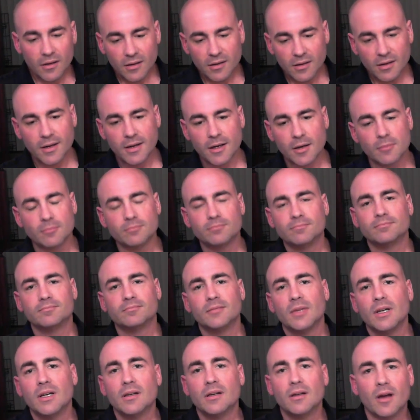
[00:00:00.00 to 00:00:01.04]
Anyhow,
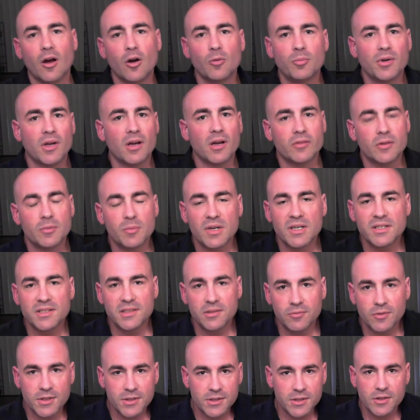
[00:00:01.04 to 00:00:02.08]
I hope you have an amazing
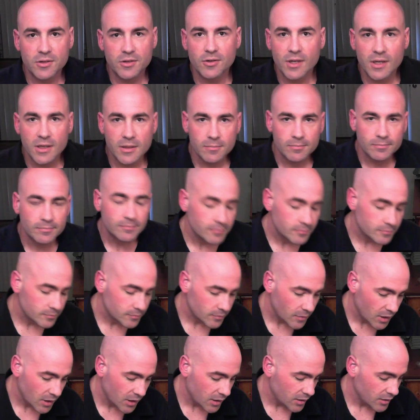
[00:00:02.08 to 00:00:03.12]
rest of your night.
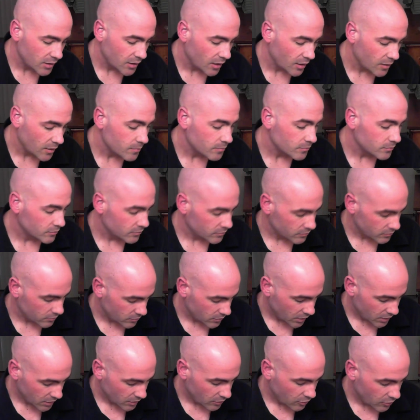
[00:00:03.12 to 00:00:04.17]
I
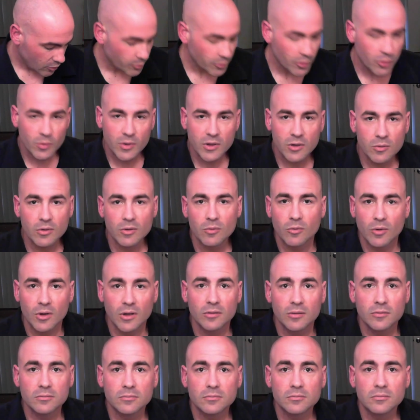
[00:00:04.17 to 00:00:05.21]
hope your week went
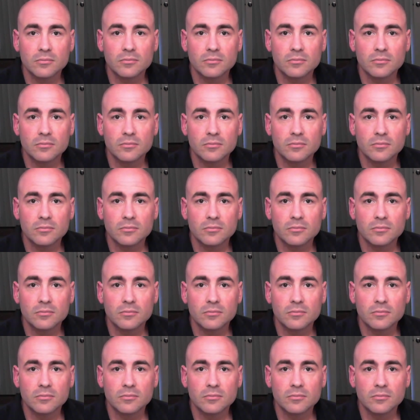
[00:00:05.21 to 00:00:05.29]
well.